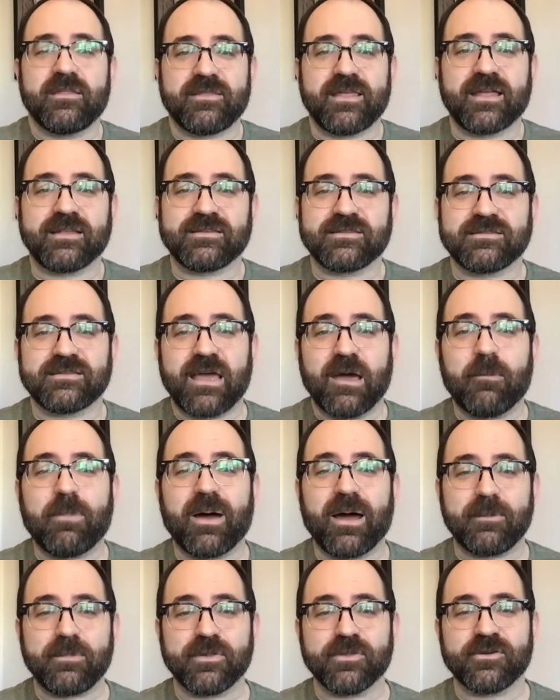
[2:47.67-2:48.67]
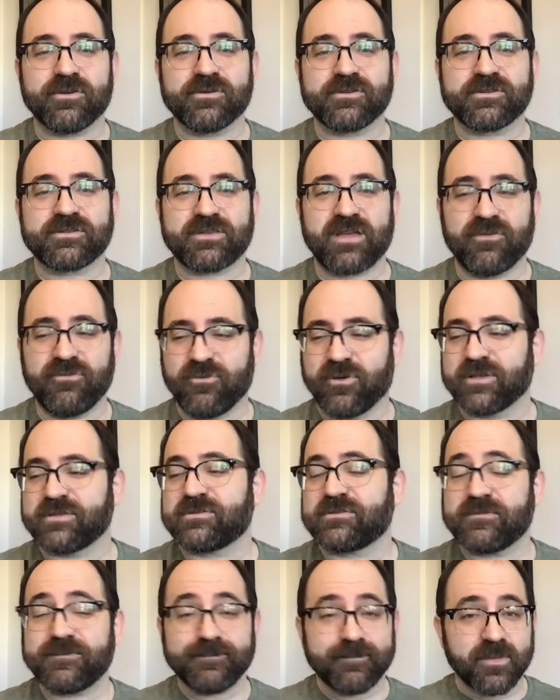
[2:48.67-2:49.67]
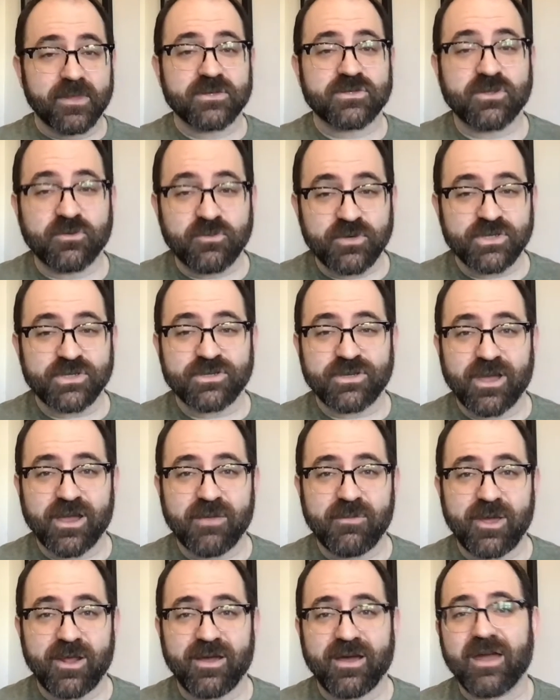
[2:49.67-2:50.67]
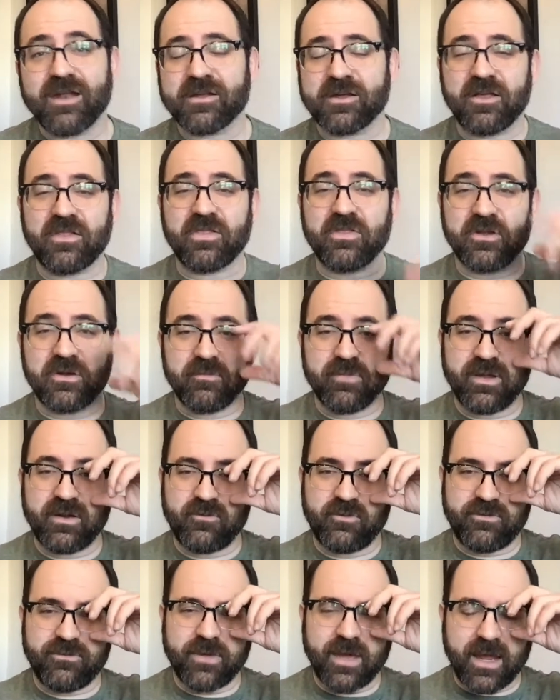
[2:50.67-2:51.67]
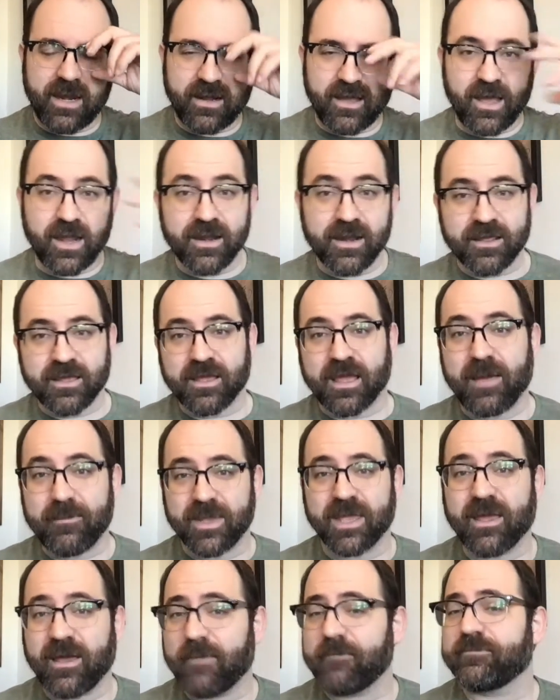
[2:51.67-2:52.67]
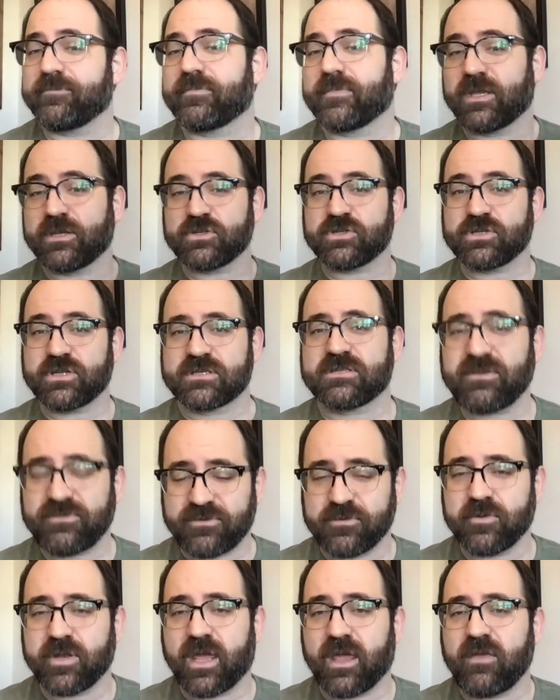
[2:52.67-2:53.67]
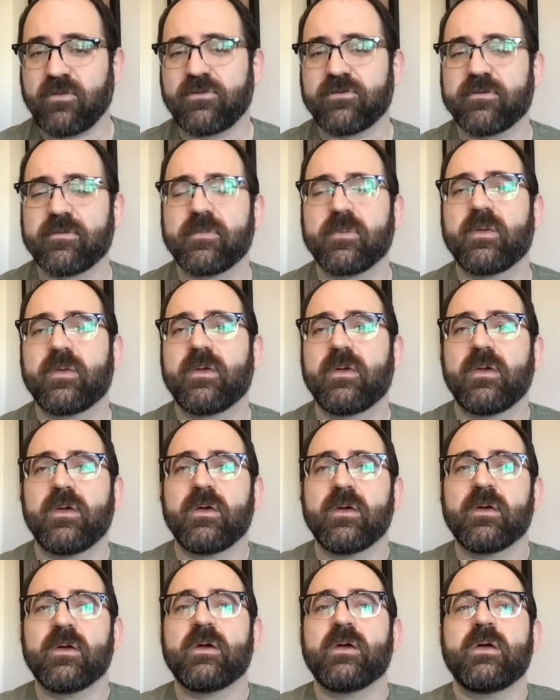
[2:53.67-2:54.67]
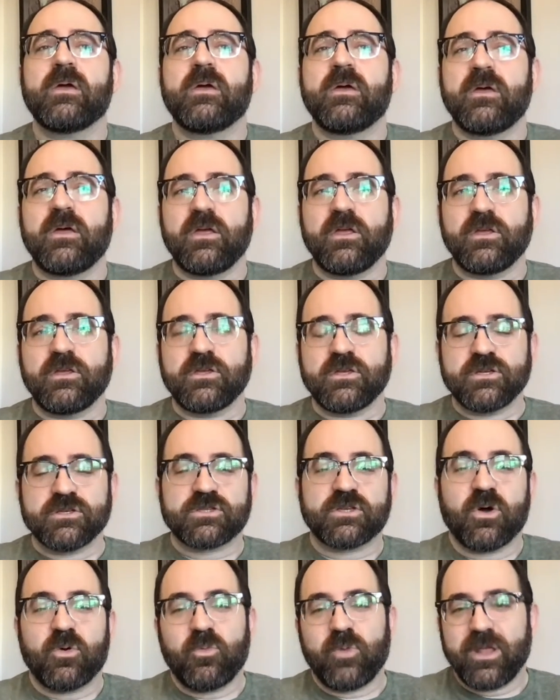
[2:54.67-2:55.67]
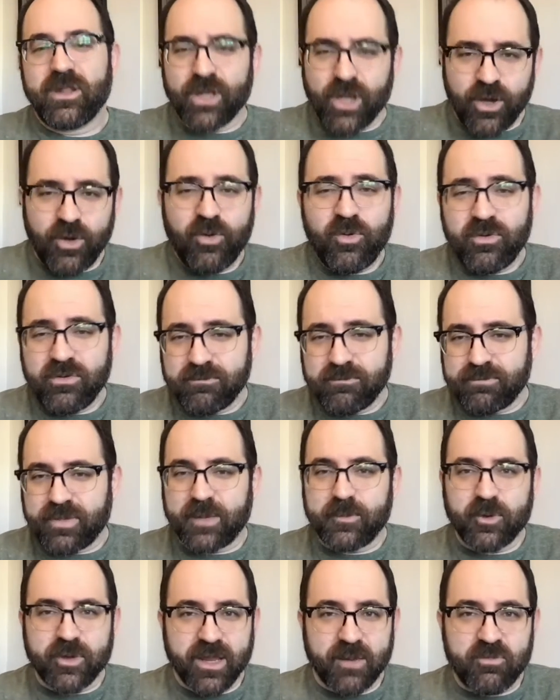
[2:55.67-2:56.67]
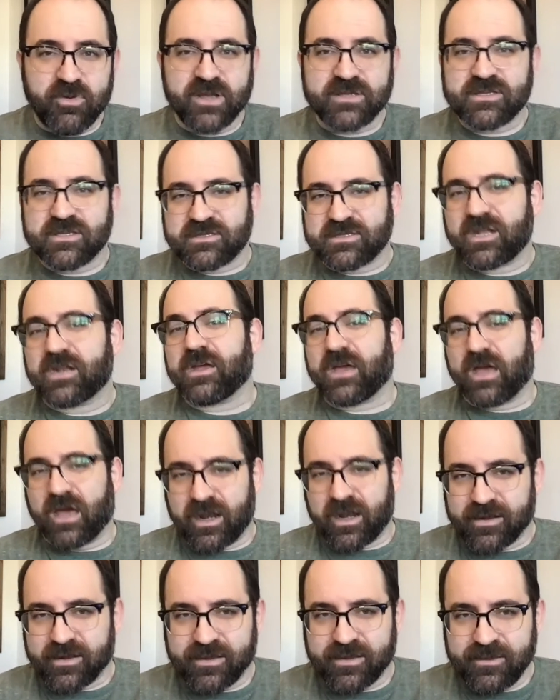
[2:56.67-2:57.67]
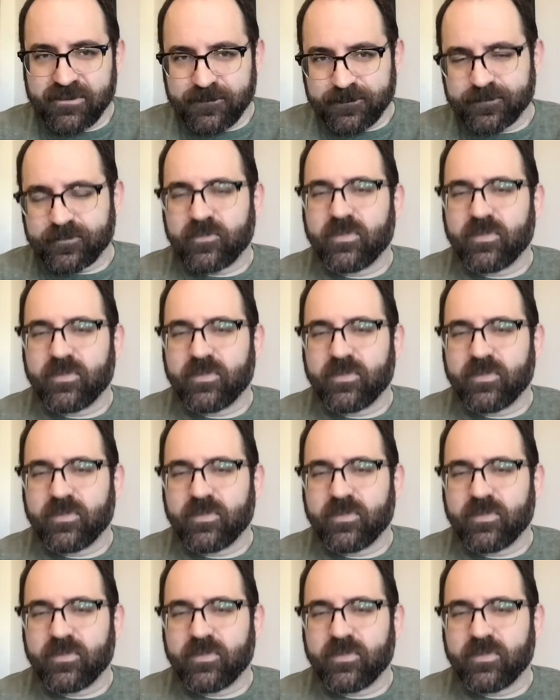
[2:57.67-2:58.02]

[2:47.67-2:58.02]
That's how popular her stuff was. So we should talk about Hanukkah a little bit. We've got Hanukkah coming up in just a few days. So we know people get presents on Hanukkah.